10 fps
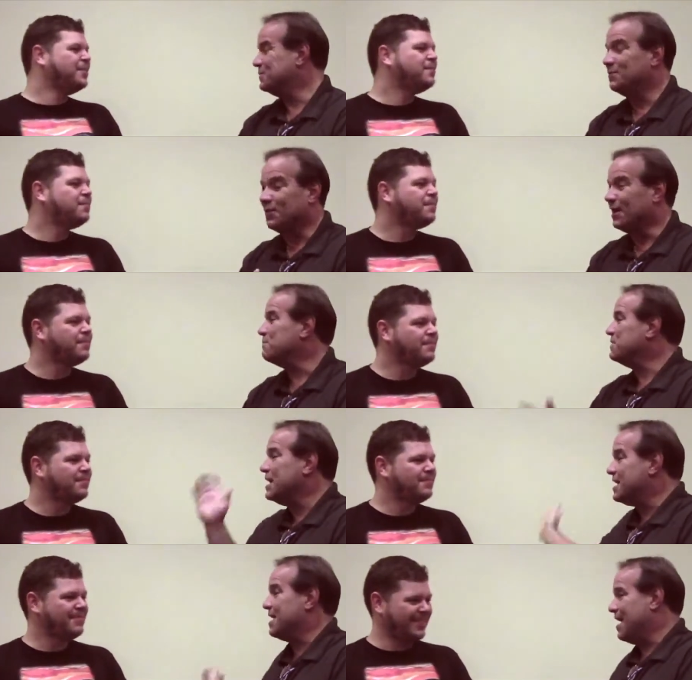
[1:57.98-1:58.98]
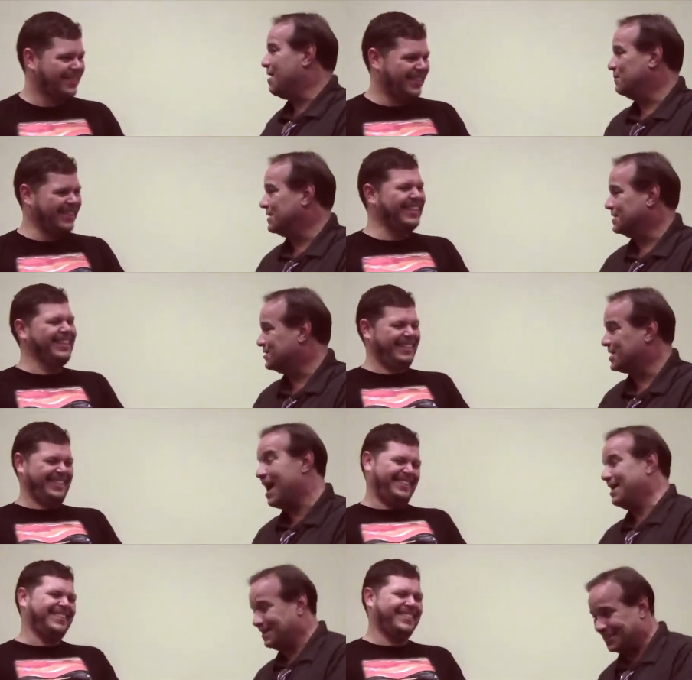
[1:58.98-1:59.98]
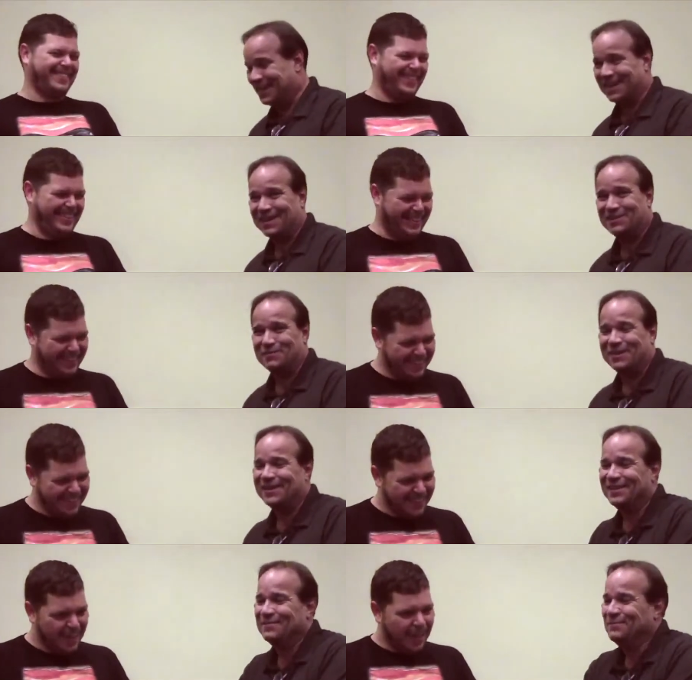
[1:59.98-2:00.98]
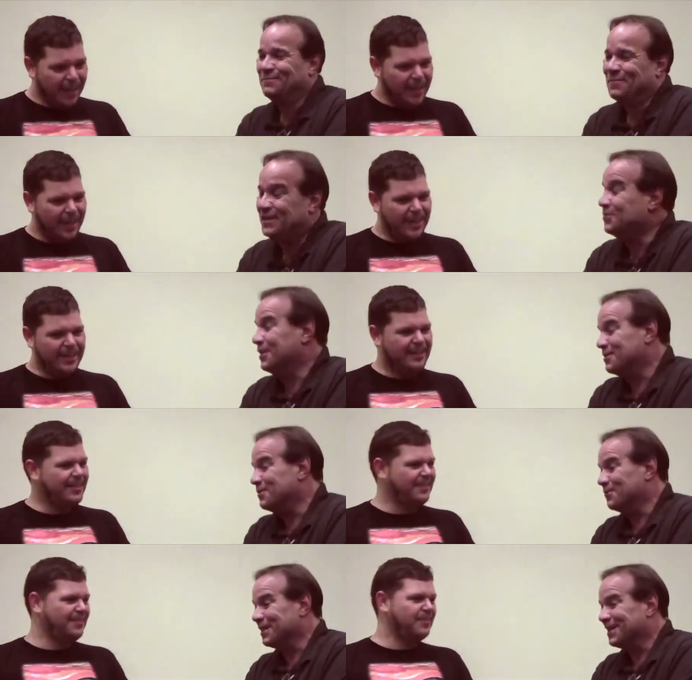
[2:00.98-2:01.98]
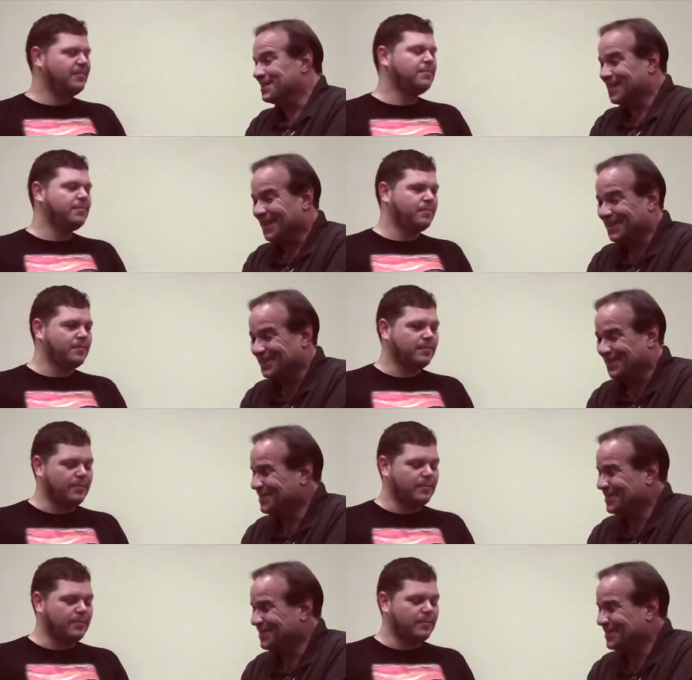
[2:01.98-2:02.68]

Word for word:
Speaker 1: And meanwhile, I'm geeking out because Scotty's sitting next to me. He turned out to be a really nice guy, though.